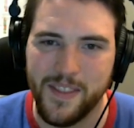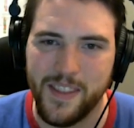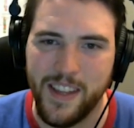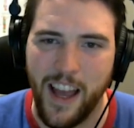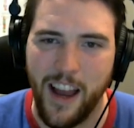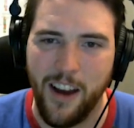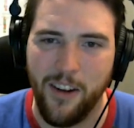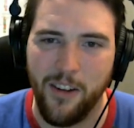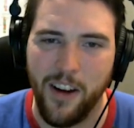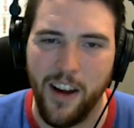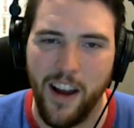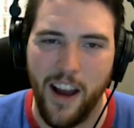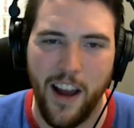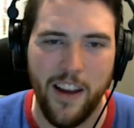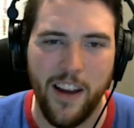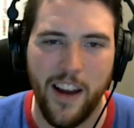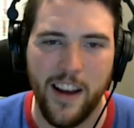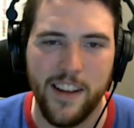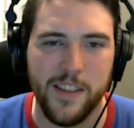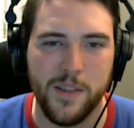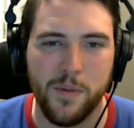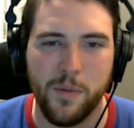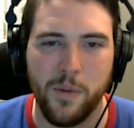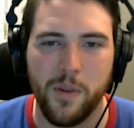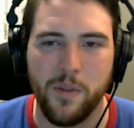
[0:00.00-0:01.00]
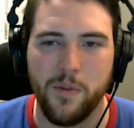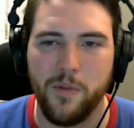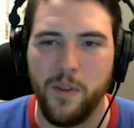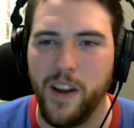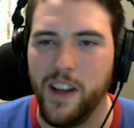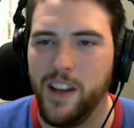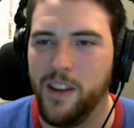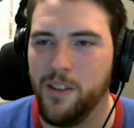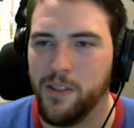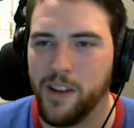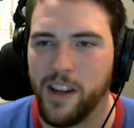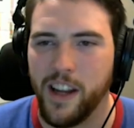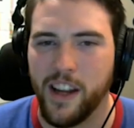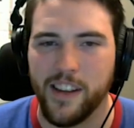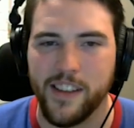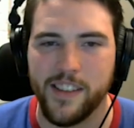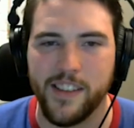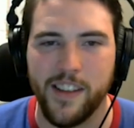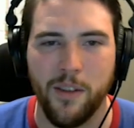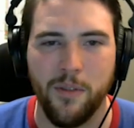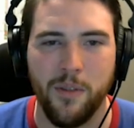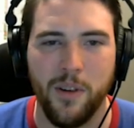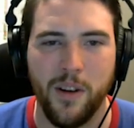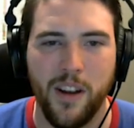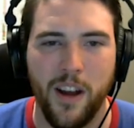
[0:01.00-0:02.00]
Now I just want to fight you again,
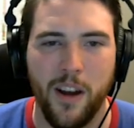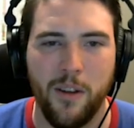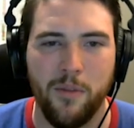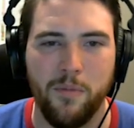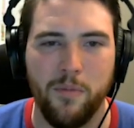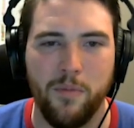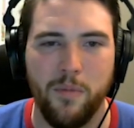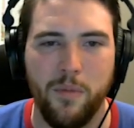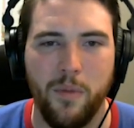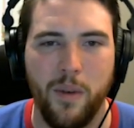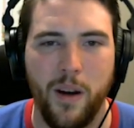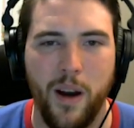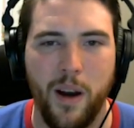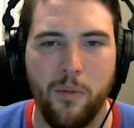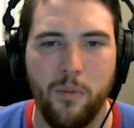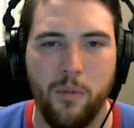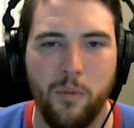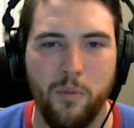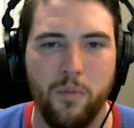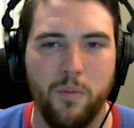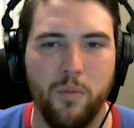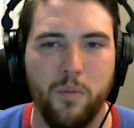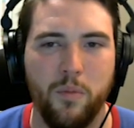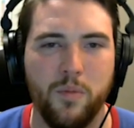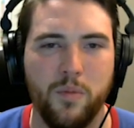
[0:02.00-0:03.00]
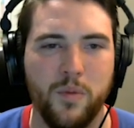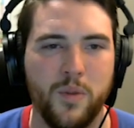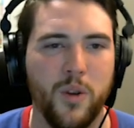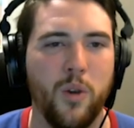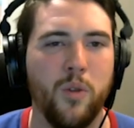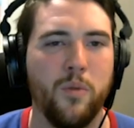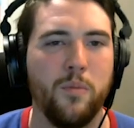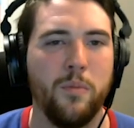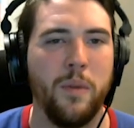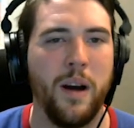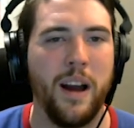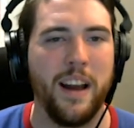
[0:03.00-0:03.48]
because I don't